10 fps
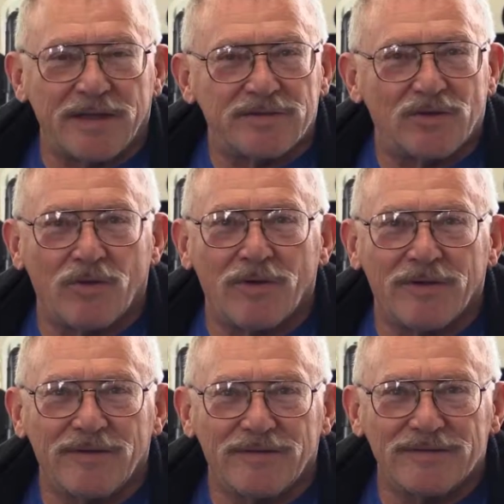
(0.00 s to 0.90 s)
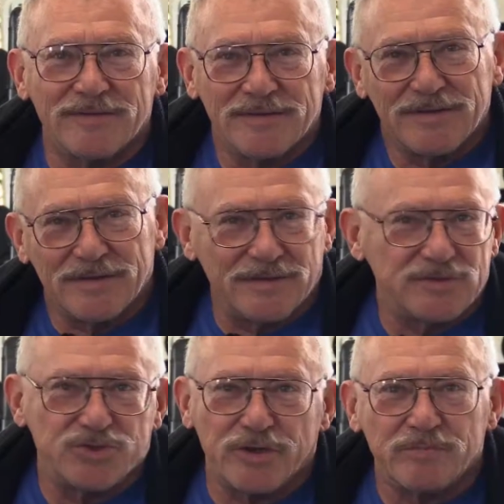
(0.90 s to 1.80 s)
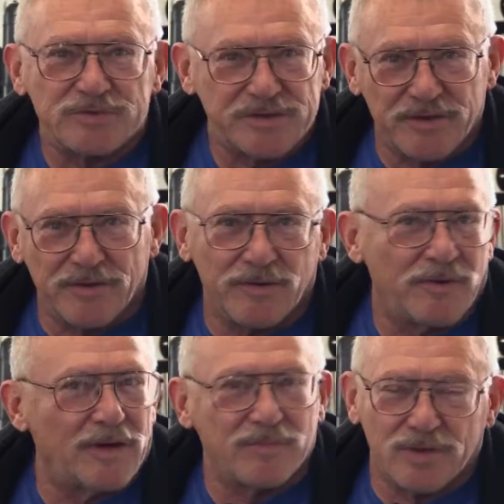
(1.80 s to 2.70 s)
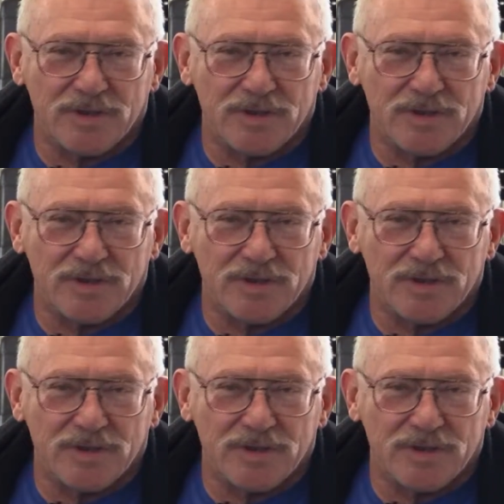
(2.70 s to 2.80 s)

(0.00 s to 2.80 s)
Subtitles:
that door and the gym's here, I'm